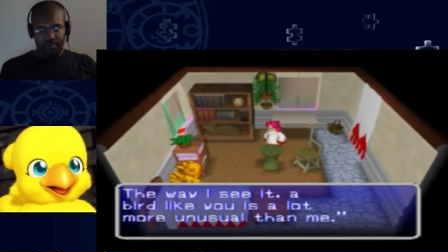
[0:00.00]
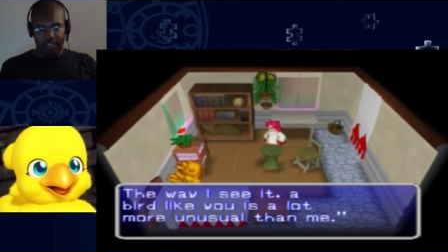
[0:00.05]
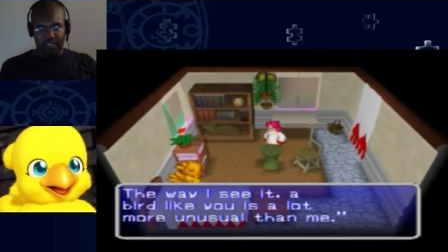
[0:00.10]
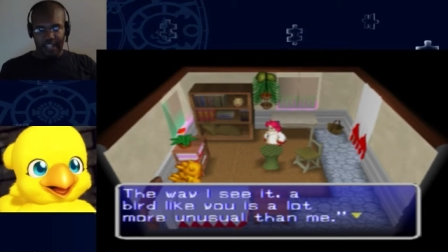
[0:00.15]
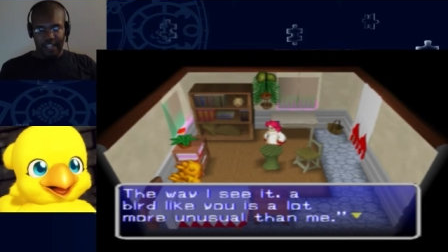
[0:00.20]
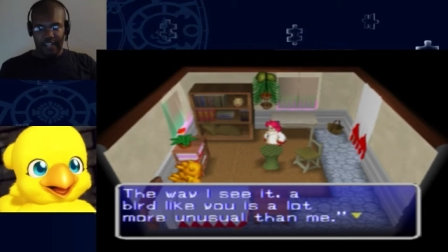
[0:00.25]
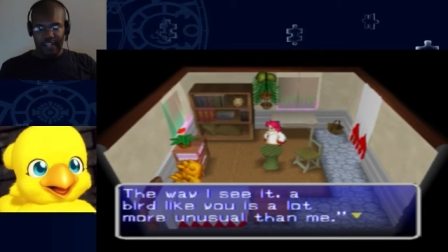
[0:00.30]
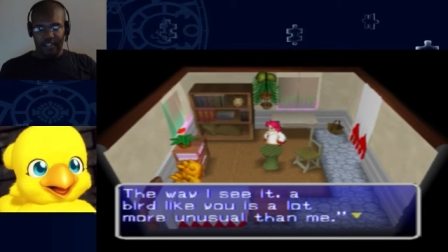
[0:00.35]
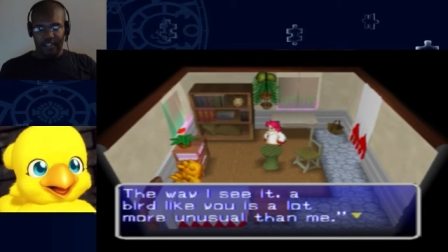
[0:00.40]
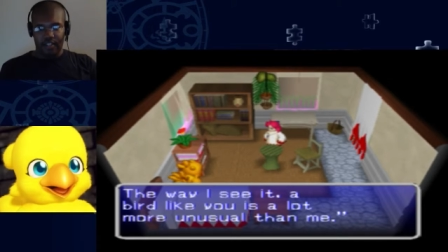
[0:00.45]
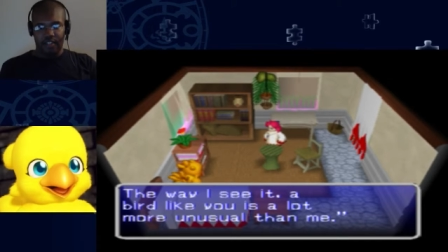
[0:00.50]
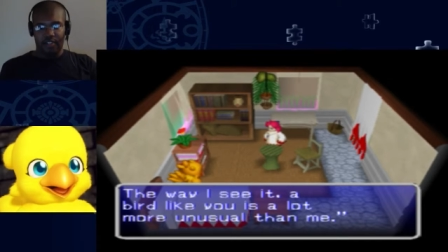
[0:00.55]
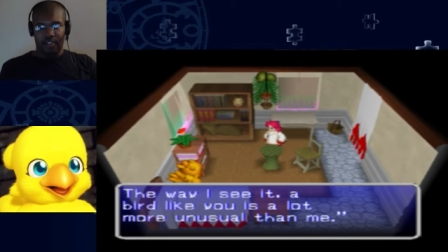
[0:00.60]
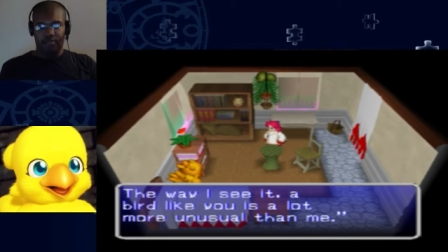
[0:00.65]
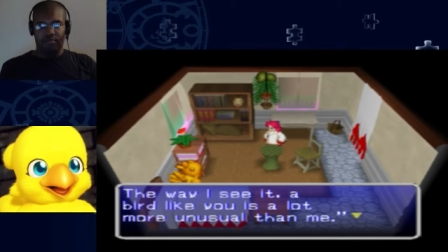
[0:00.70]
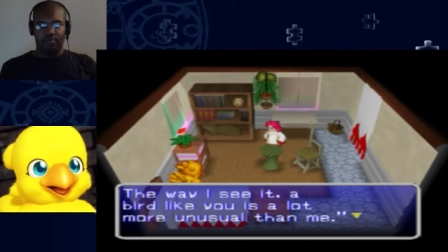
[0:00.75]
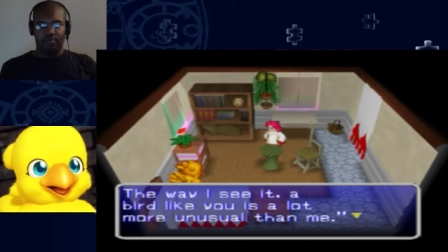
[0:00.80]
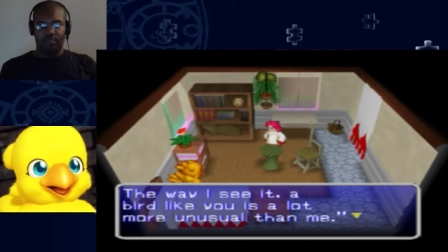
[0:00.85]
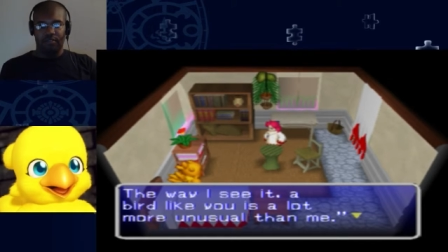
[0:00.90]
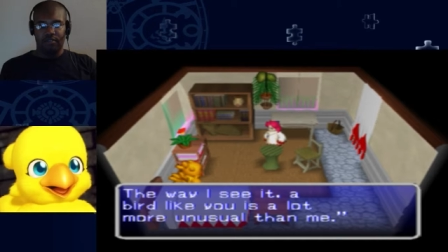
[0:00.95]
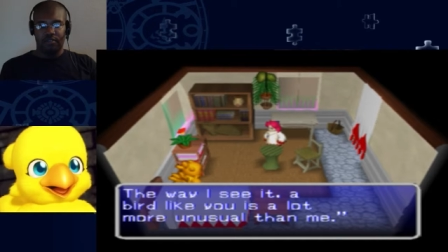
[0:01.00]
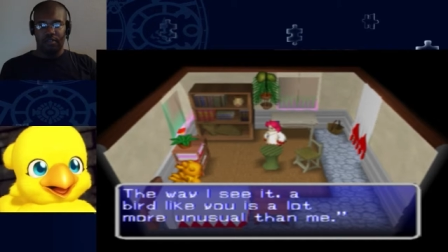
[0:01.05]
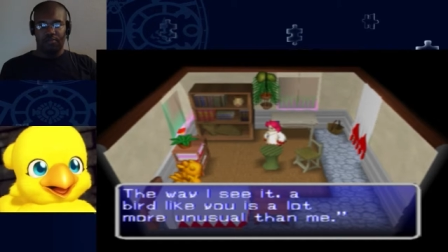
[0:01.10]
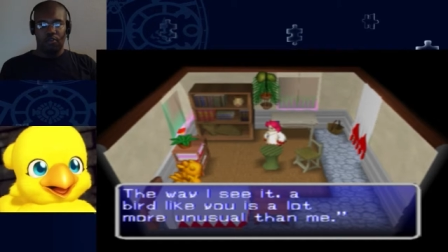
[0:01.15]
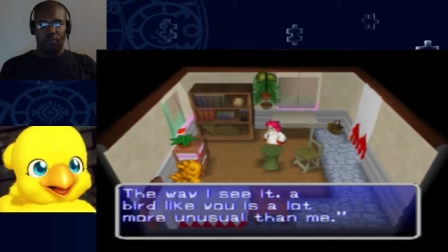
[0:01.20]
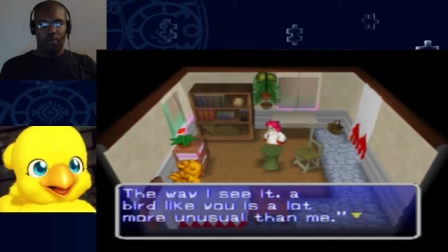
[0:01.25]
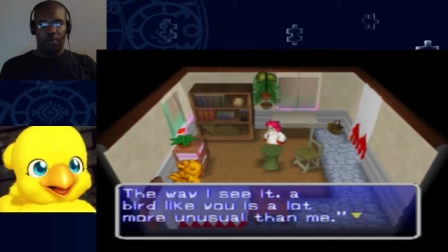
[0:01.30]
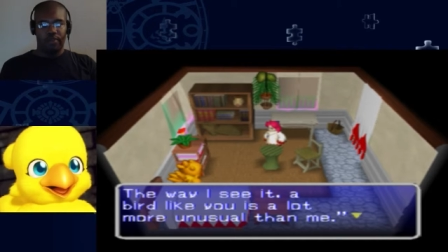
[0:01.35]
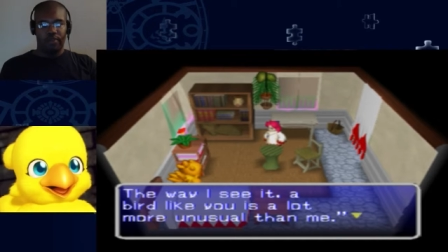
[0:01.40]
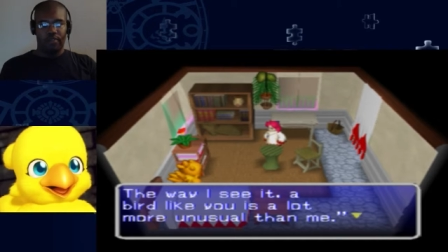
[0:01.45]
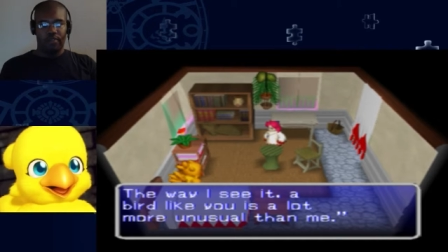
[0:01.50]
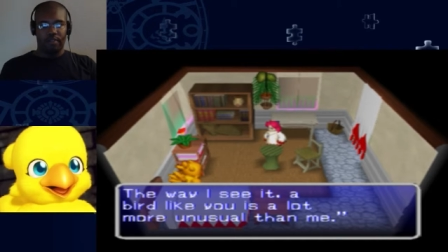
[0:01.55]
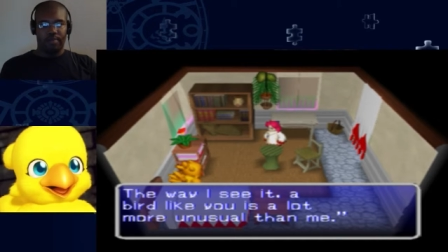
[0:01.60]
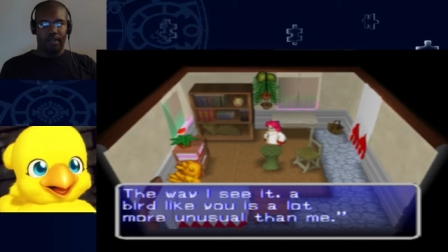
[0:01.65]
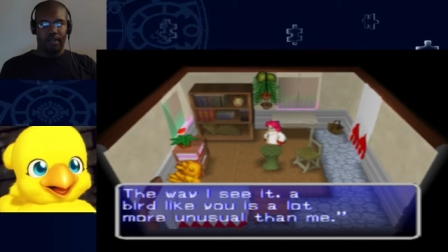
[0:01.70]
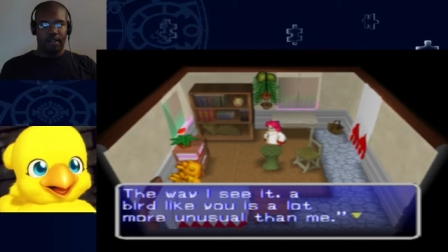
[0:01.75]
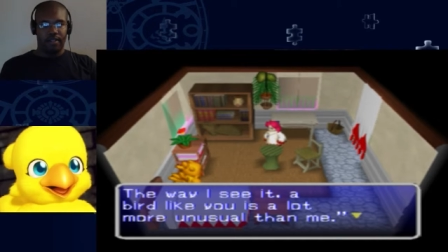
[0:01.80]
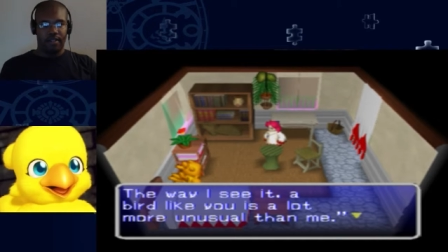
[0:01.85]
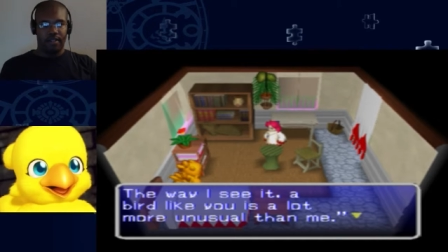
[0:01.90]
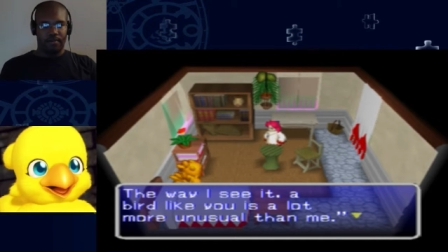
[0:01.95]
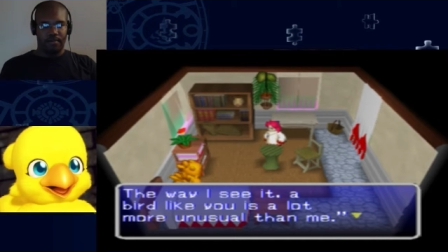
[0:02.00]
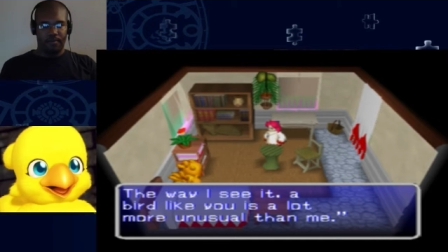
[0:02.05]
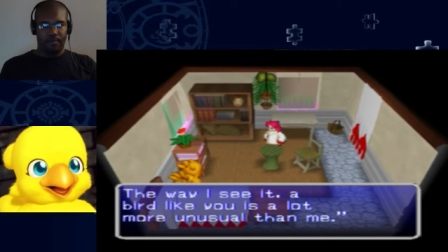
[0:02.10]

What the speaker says: that's a appropriate response.